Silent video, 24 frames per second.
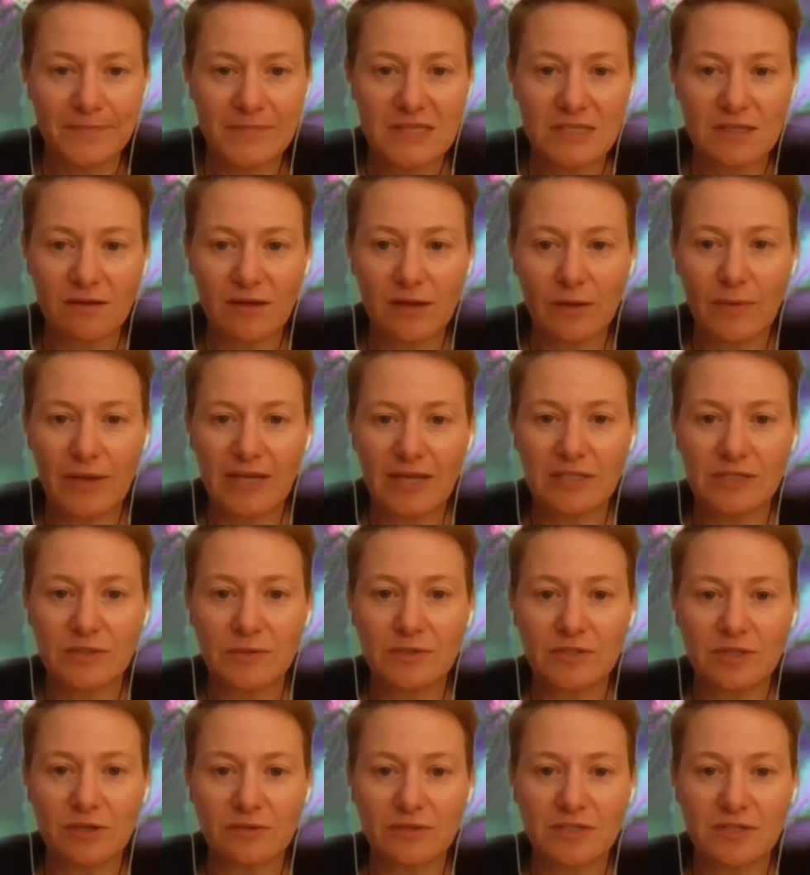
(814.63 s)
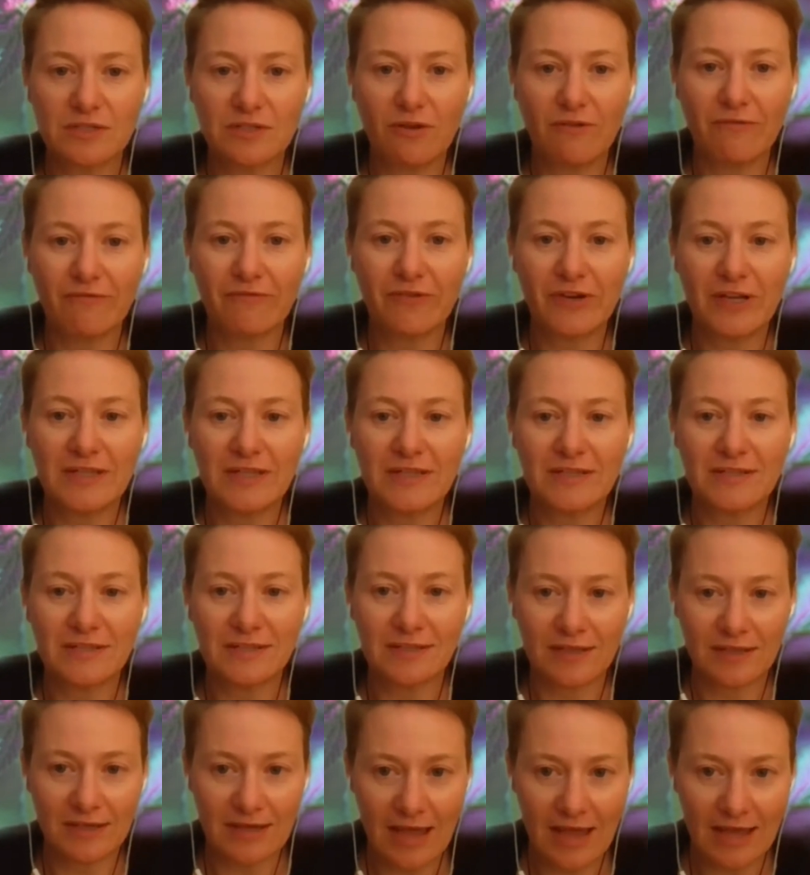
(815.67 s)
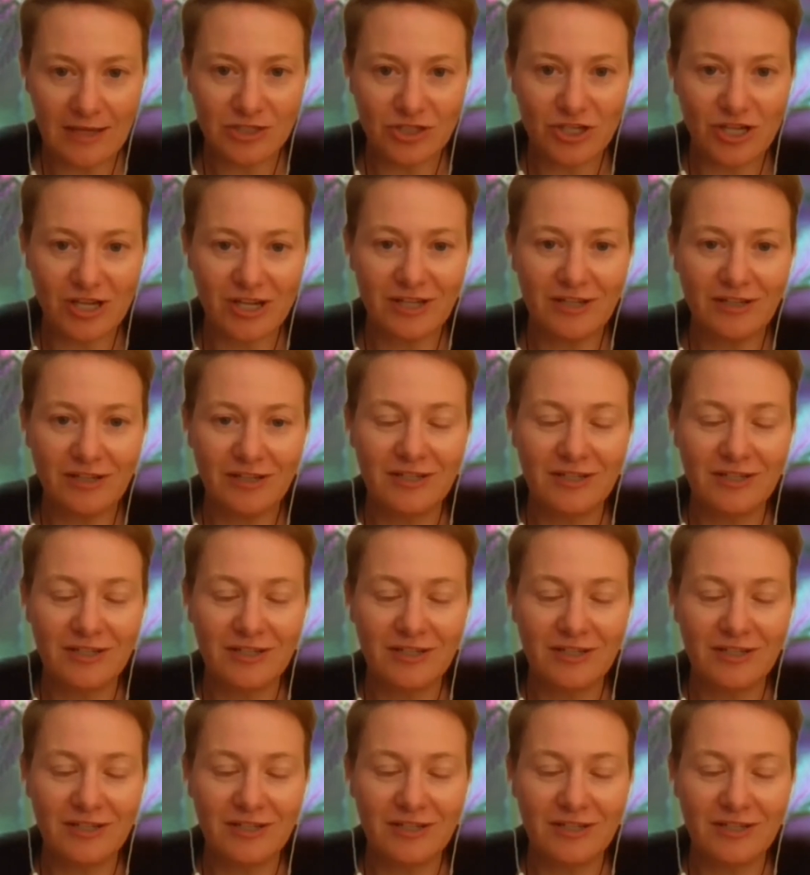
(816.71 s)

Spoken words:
So I went to a doctors' conference last year,